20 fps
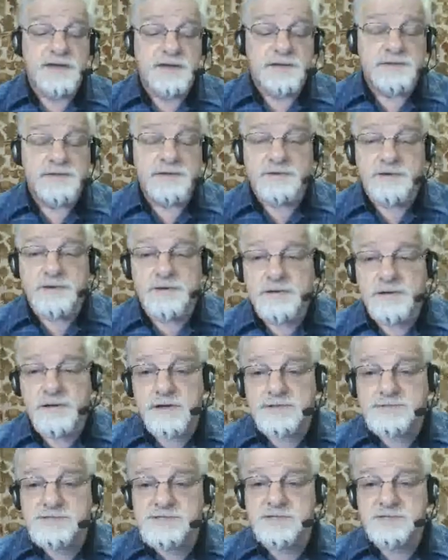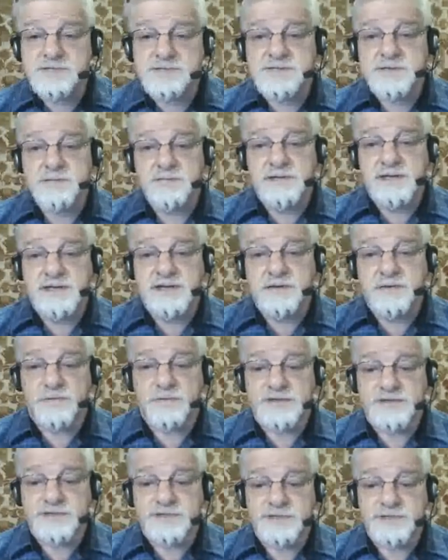There are also some
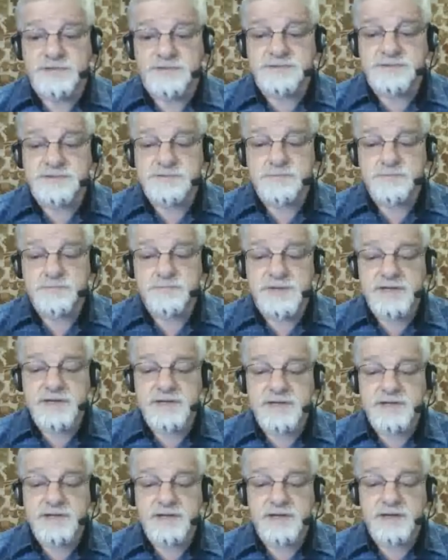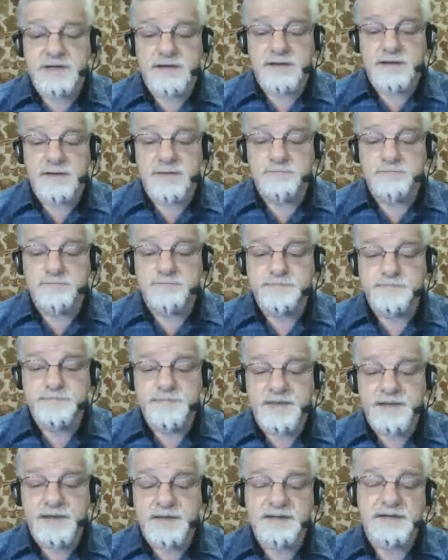legal issues, but um,
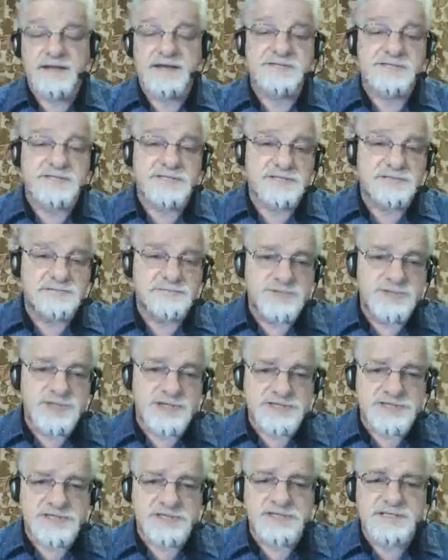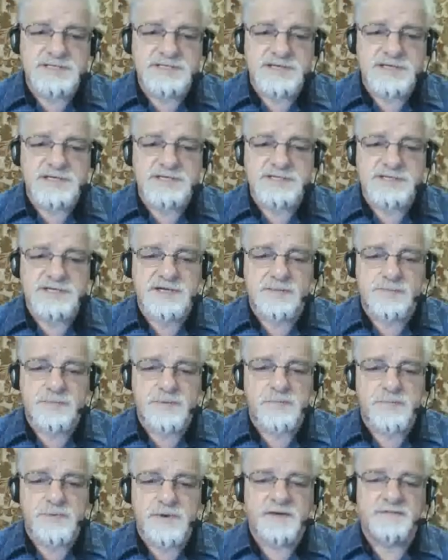let's just discuss a couple
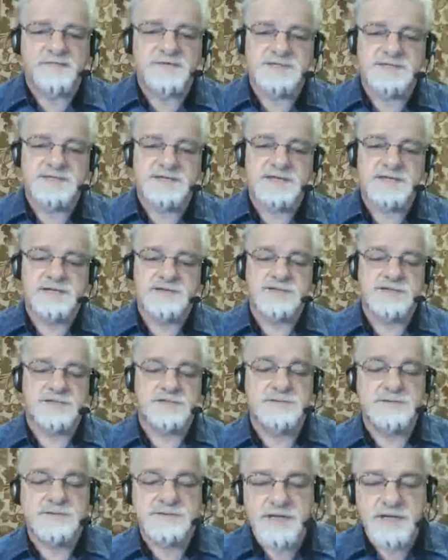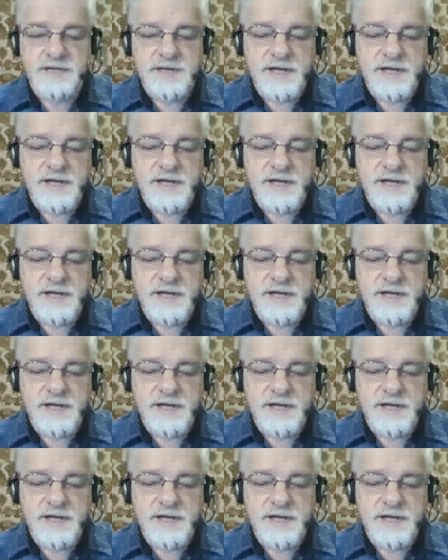privacy issues.